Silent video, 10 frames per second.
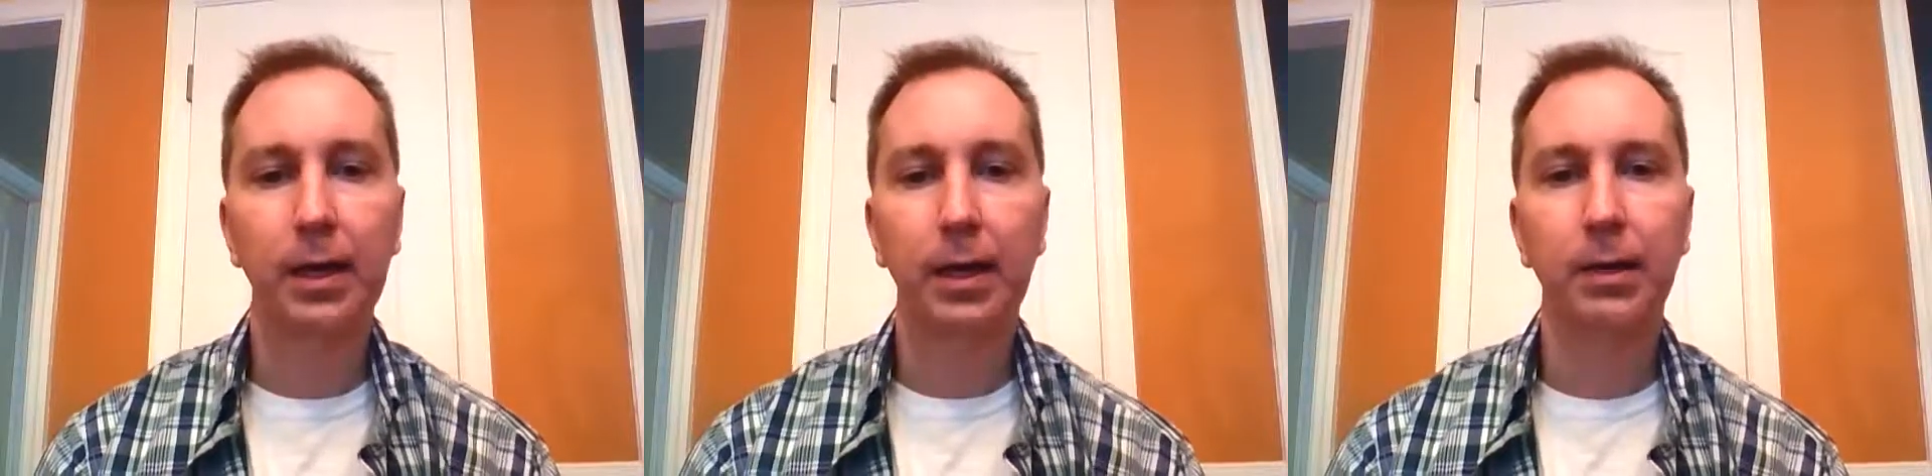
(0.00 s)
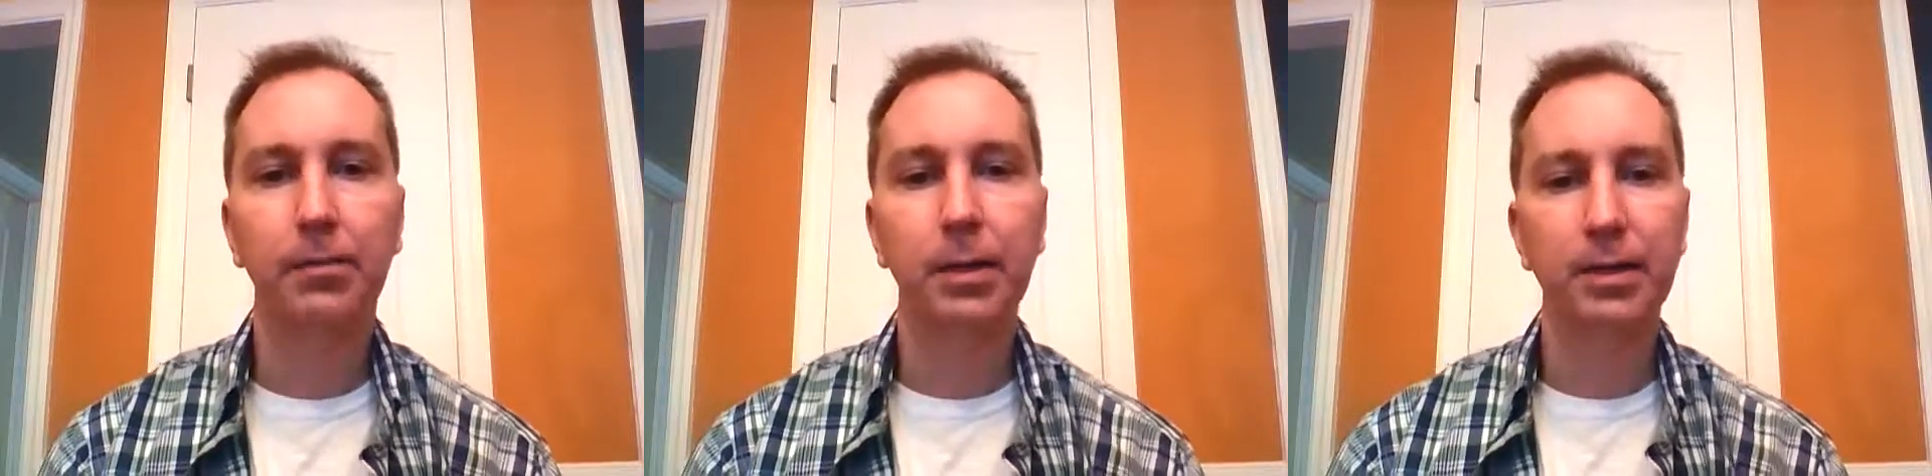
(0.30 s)

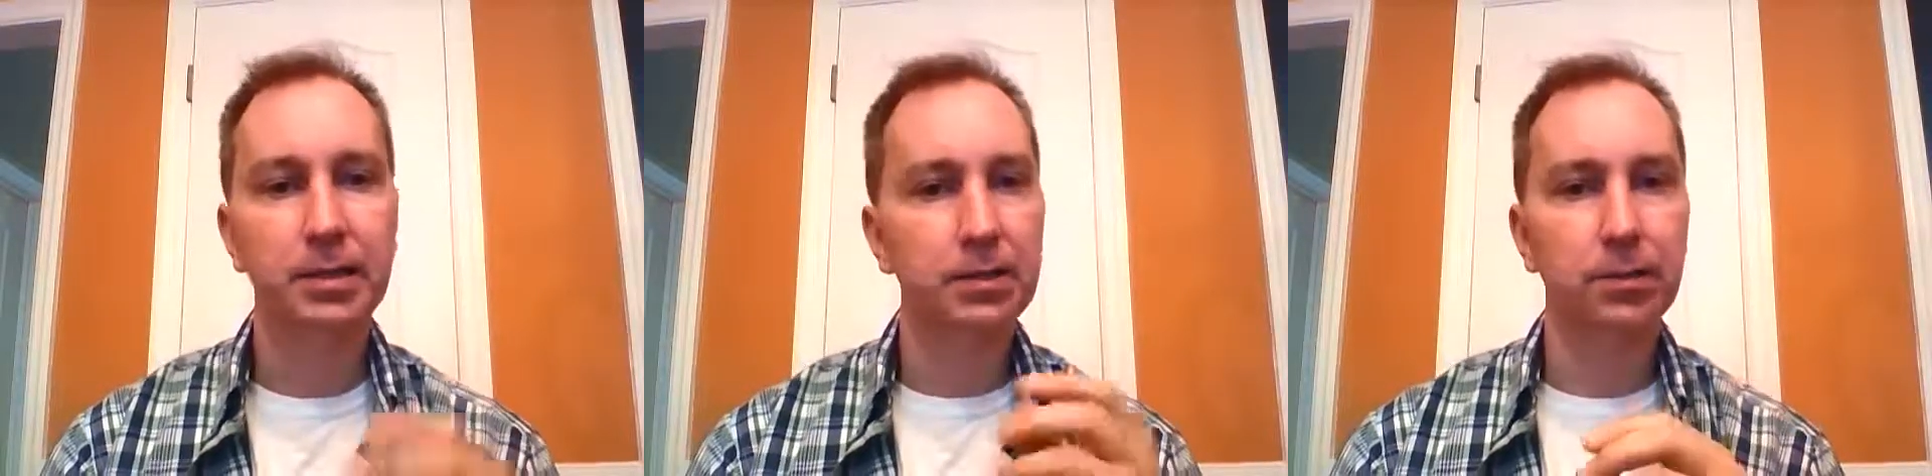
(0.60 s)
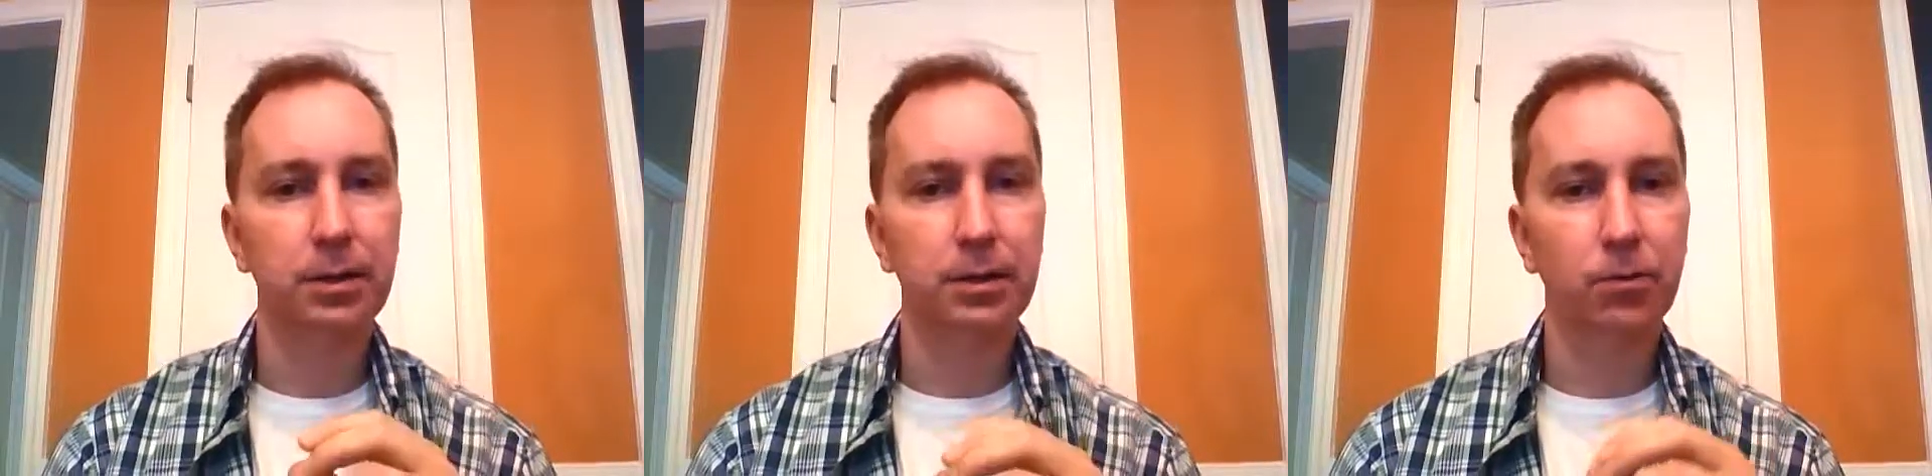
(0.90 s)
But this
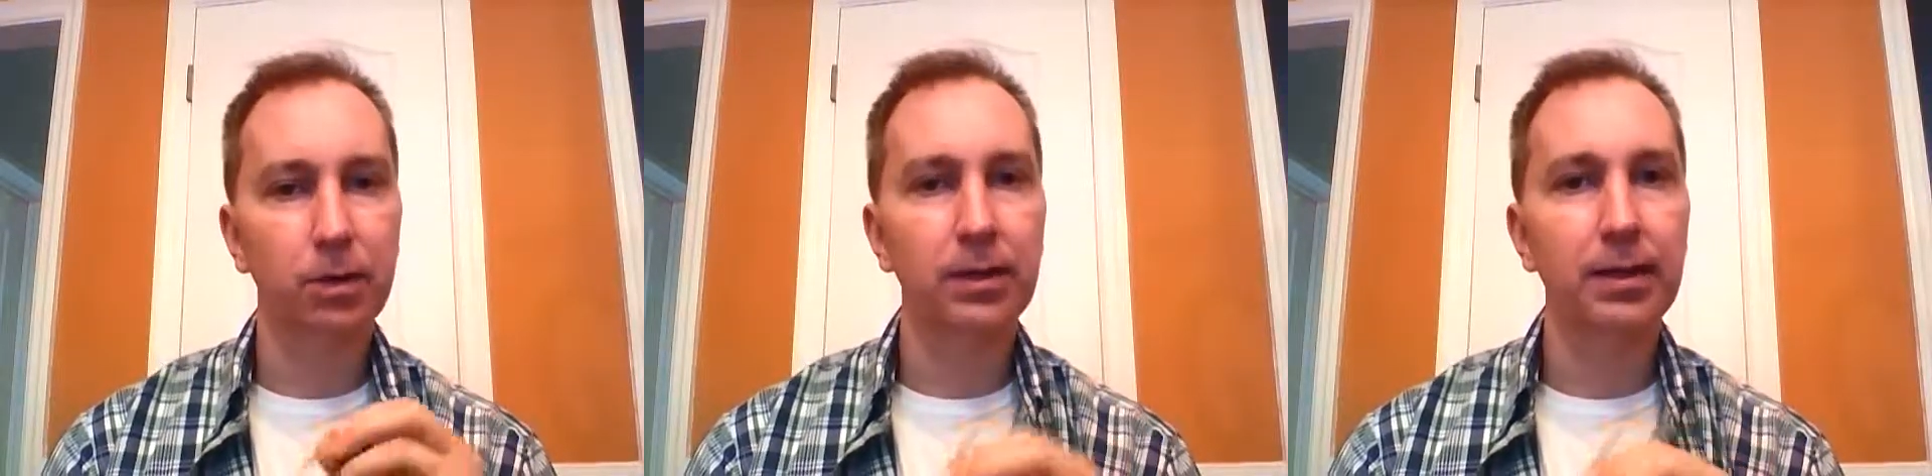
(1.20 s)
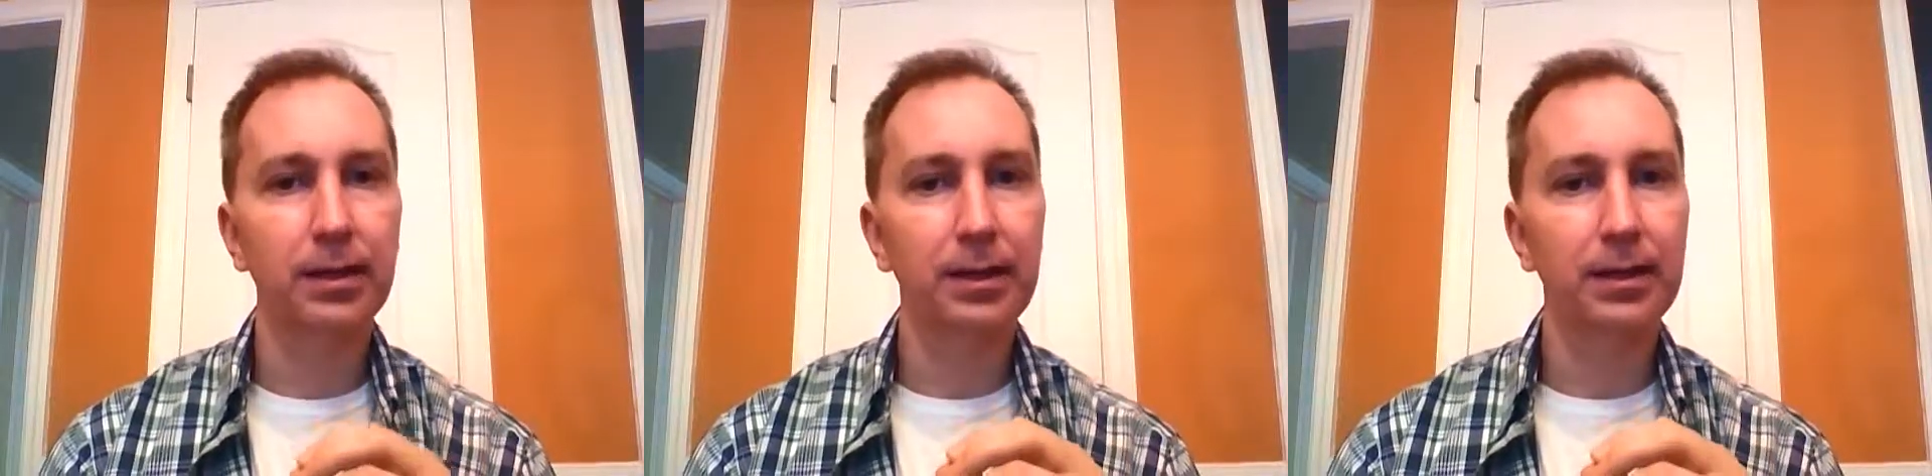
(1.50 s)
really,